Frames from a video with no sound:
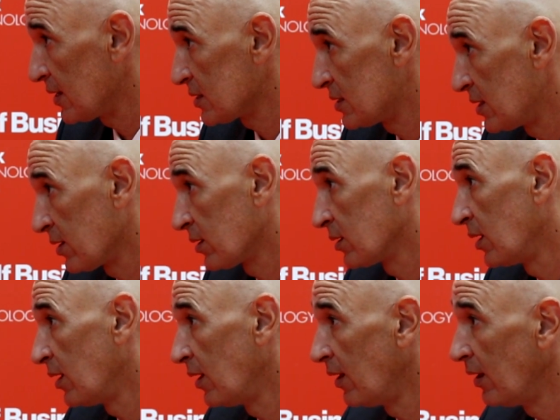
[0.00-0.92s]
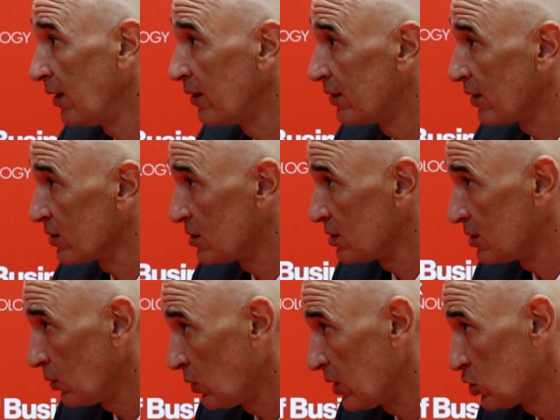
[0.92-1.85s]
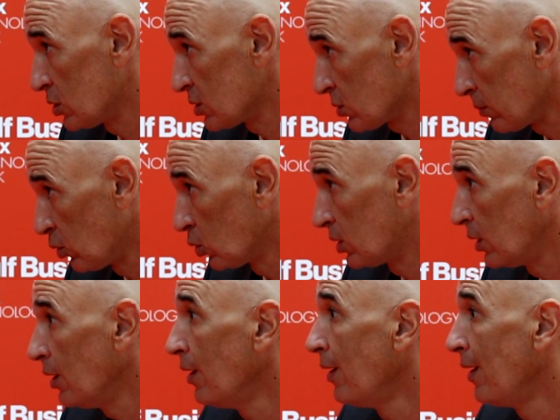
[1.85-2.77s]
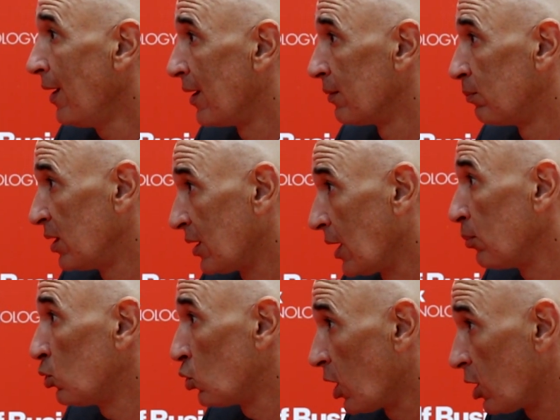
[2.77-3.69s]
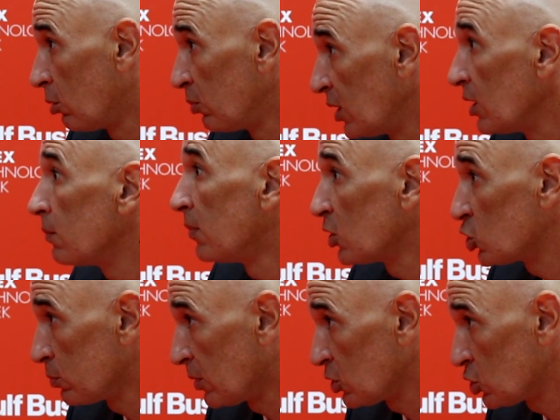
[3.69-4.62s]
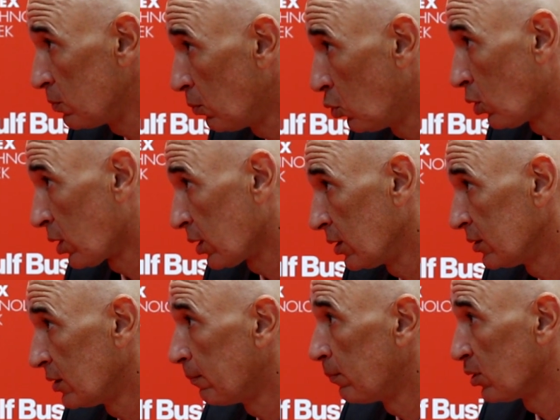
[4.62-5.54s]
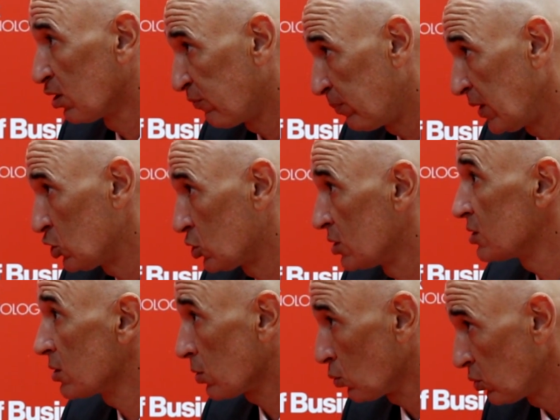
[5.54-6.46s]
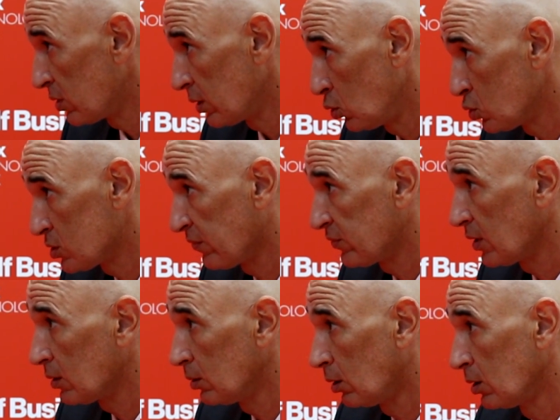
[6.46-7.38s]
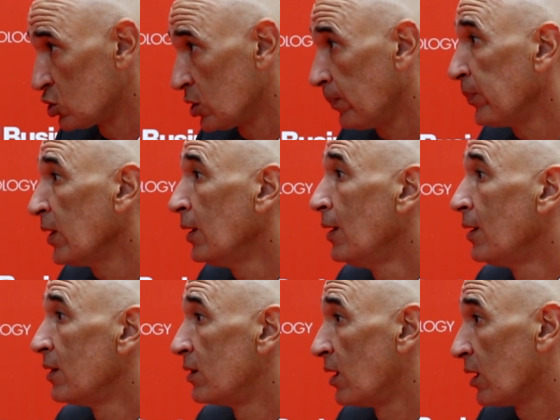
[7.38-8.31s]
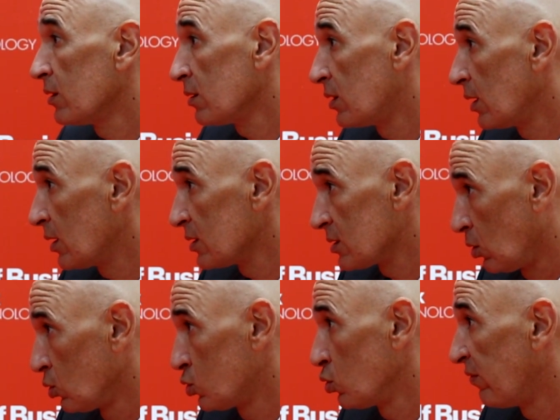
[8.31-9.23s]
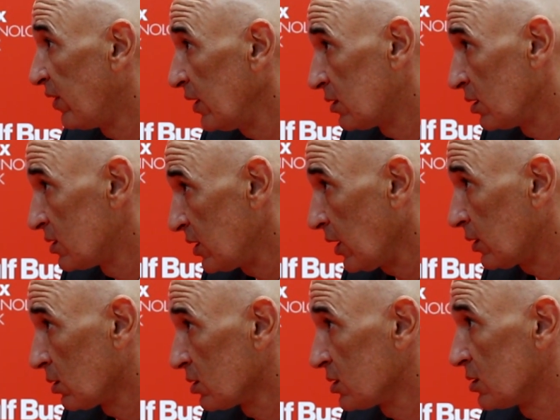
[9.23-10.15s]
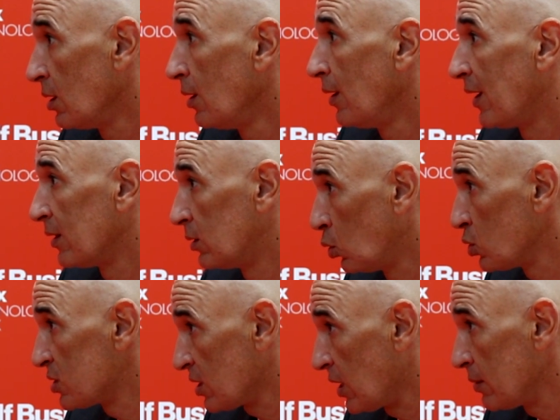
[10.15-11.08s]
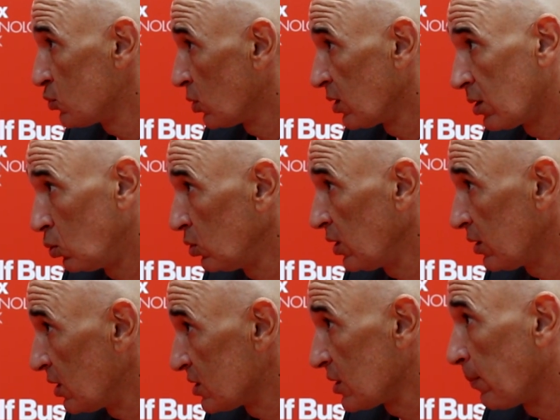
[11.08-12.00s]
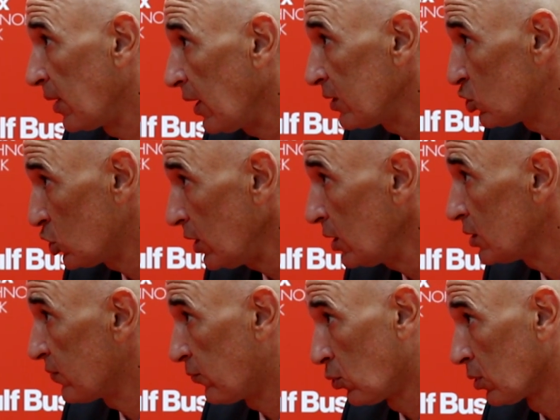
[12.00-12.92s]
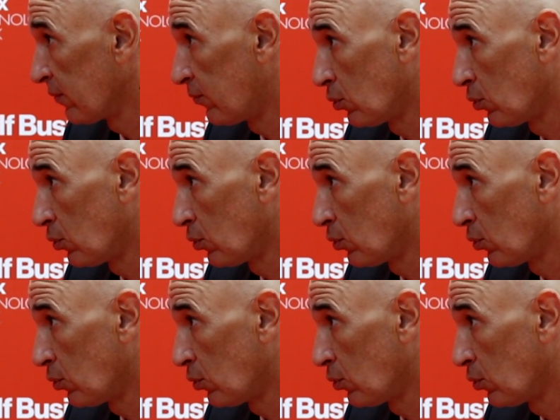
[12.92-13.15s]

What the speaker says: their situations remotely, and being able to accommodate much more number of patients through the use of technology. The other thing is also vital sectors at those times were including the supply chains for